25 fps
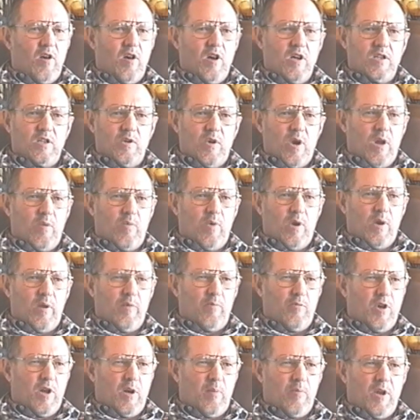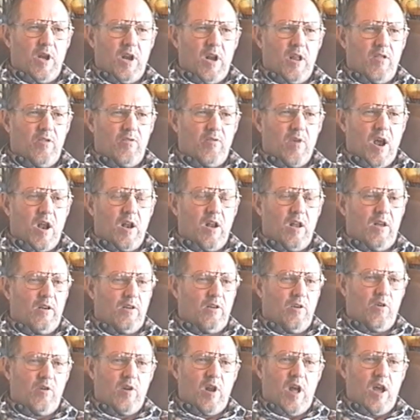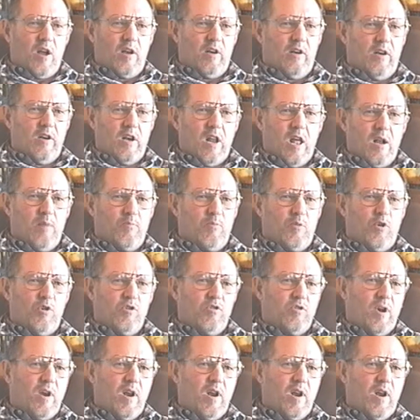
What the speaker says: You always wanted me on the throttle and going on and in and out of port.